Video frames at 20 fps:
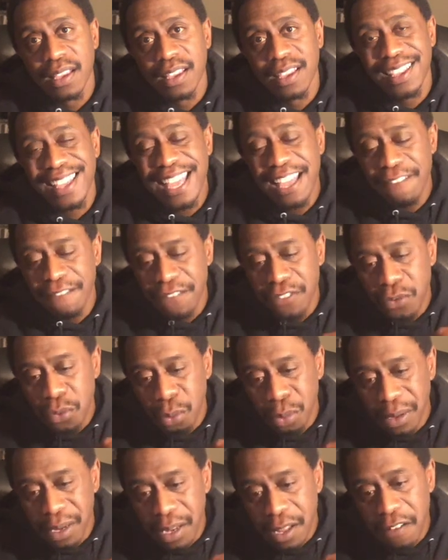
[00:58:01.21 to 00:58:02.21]
If you
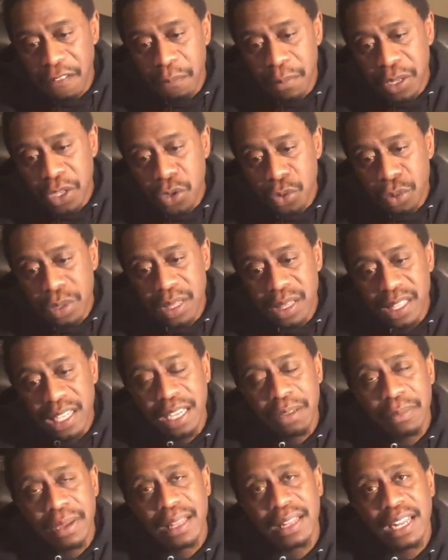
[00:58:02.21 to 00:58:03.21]
love me, you would think,
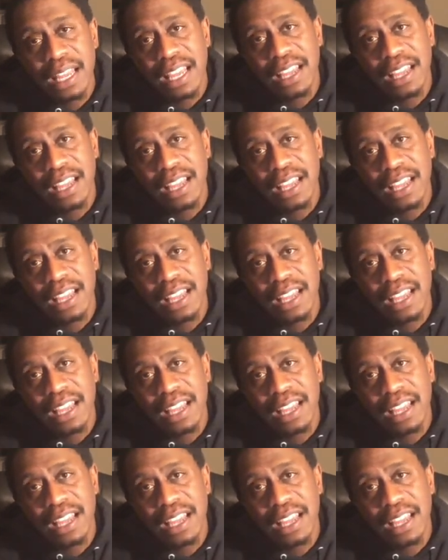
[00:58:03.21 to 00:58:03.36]
man,